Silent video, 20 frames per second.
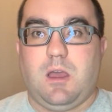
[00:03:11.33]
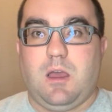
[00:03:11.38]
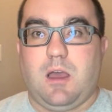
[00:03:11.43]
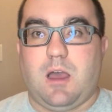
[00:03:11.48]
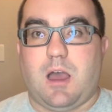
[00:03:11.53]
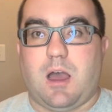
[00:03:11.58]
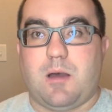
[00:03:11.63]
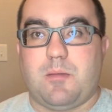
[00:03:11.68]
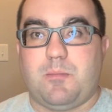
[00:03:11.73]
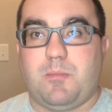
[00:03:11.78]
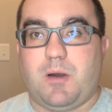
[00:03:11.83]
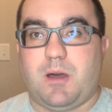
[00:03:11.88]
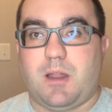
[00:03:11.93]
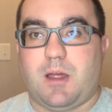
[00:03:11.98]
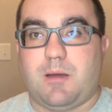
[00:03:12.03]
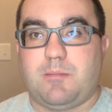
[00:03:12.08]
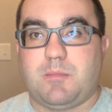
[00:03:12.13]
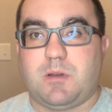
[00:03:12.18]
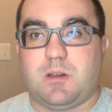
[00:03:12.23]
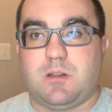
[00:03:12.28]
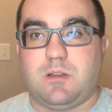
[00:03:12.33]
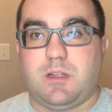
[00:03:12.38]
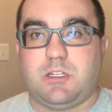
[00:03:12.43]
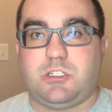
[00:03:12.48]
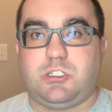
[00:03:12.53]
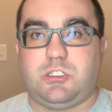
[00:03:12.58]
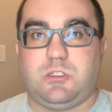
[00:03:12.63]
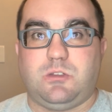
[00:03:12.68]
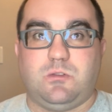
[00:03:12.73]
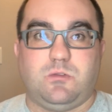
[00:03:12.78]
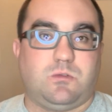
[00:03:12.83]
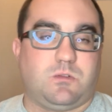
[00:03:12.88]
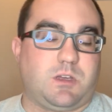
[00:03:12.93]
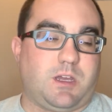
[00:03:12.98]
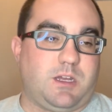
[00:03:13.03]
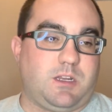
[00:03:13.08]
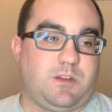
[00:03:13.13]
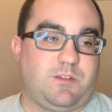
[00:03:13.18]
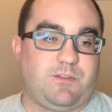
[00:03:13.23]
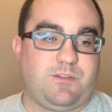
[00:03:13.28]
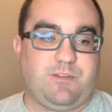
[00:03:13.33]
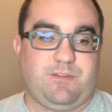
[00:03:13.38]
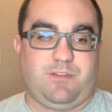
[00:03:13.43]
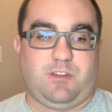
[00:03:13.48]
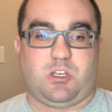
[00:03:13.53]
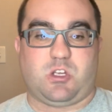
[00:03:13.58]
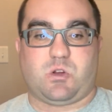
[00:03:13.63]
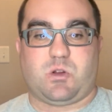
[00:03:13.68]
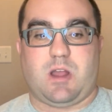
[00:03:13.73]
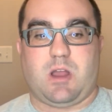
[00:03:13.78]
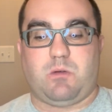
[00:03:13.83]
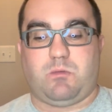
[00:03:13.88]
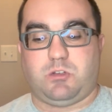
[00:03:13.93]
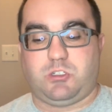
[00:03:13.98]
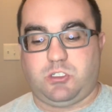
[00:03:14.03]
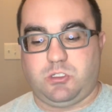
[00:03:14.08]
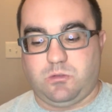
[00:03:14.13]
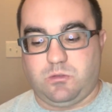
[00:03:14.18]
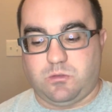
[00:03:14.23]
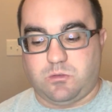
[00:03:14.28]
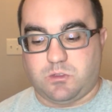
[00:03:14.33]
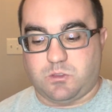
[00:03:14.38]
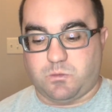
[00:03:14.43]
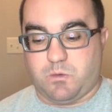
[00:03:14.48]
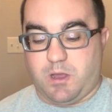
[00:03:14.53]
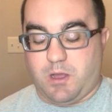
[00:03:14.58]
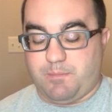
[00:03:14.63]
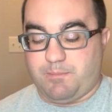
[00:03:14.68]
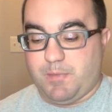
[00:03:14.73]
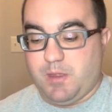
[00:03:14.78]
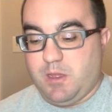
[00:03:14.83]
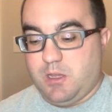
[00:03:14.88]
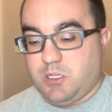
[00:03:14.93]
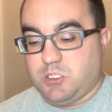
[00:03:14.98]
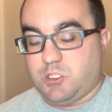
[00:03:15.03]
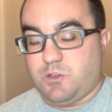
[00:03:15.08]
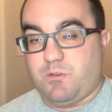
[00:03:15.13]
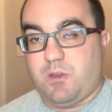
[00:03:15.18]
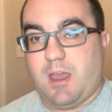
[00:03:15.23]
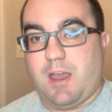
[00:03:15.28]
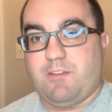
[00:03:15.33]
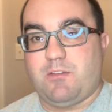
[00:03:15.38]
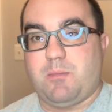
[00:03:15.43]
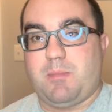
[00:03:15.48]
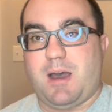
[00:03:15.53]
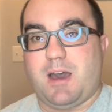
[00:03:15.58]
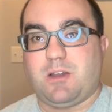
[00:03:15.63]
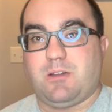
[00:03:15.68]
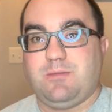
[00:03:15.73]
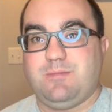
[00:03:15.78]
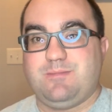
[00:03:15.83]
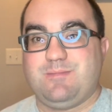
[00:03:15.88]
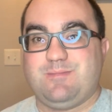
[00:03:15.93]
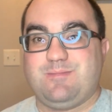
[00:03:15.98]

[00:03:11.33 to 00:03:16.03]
but I'm going to let you kind of figure out what you do as well. So if you have a bottle,